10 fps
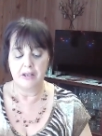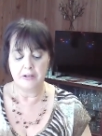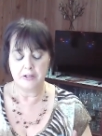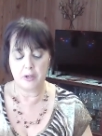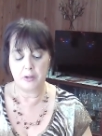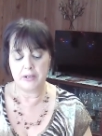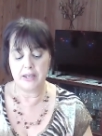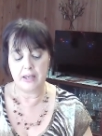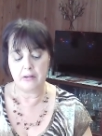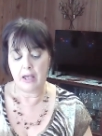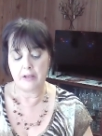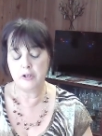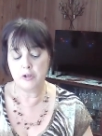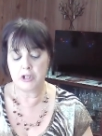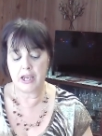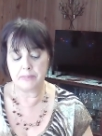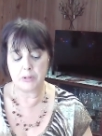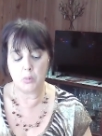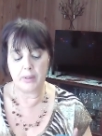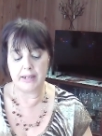so yeah, a new
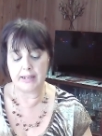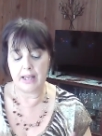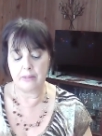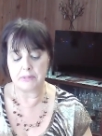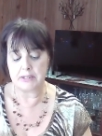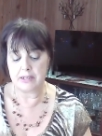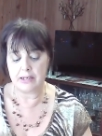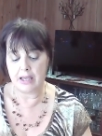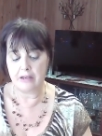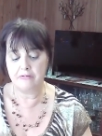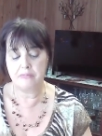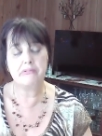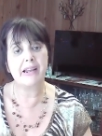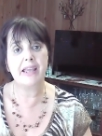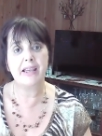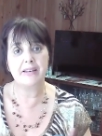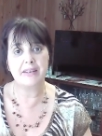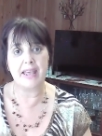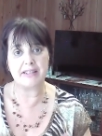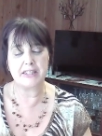chapter when it comes to love, bringing in
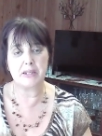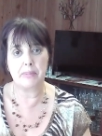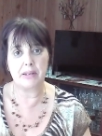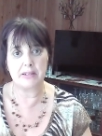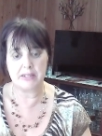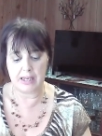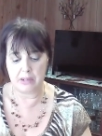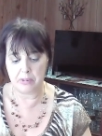that stability,